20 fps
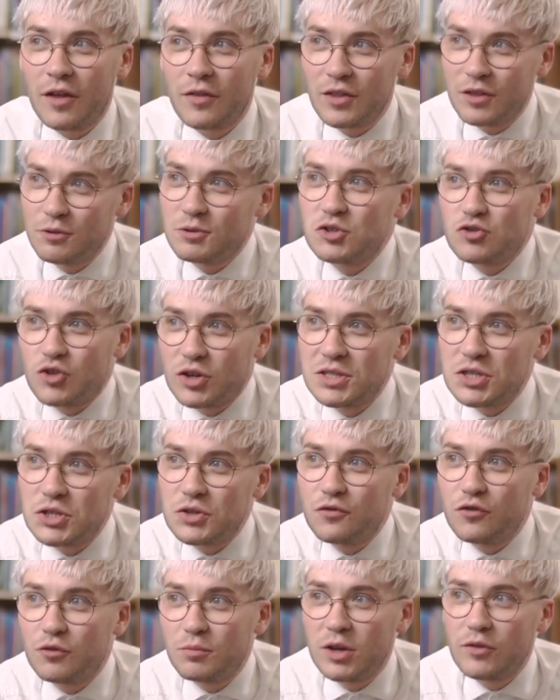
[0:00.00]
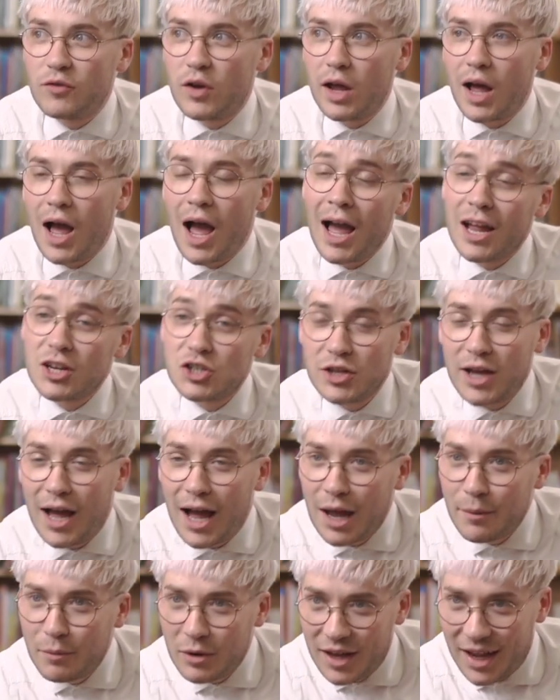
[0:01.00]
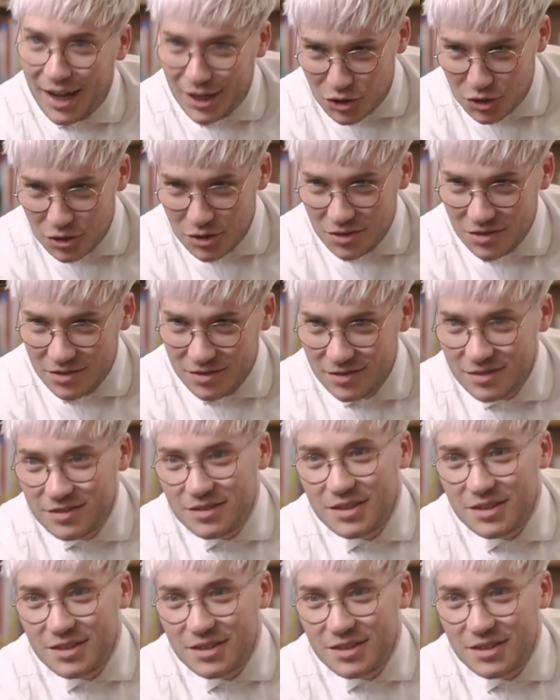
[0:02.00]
think it was a transition for me of, like, actually, I'm an adult.